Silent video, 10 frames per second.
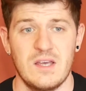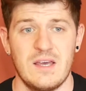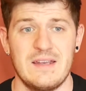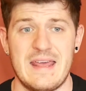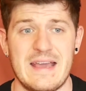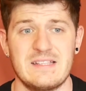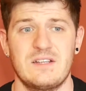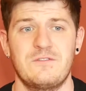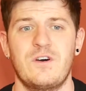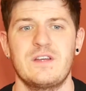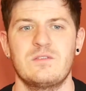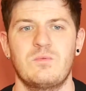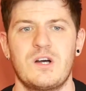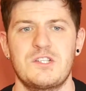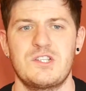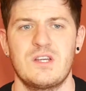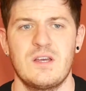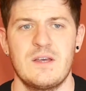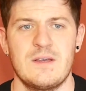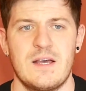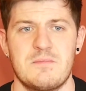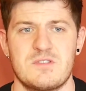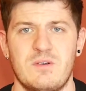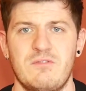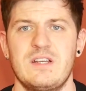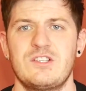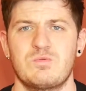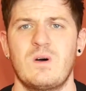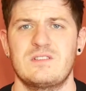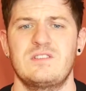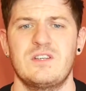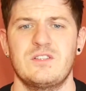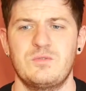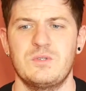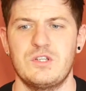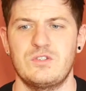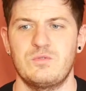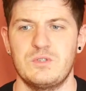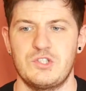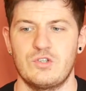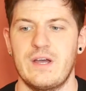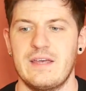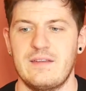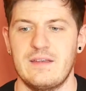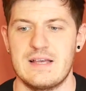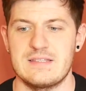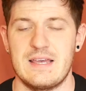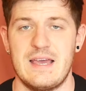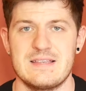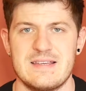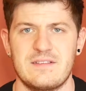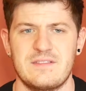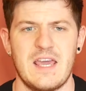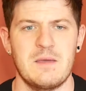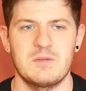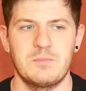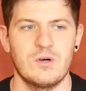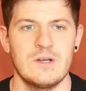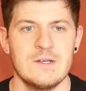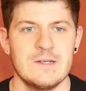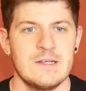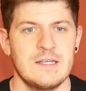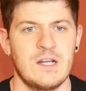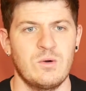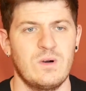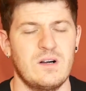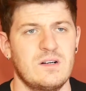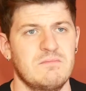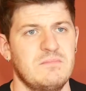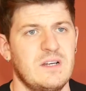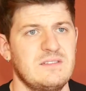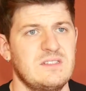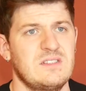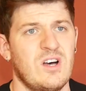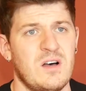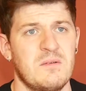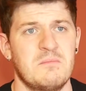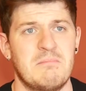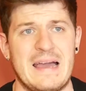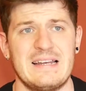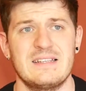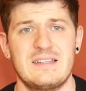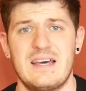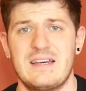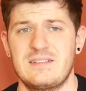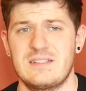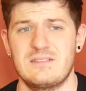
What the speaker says: an excellent fight to watch. So I really just wanted to enjoy it as entertainment. But I saw Macklin had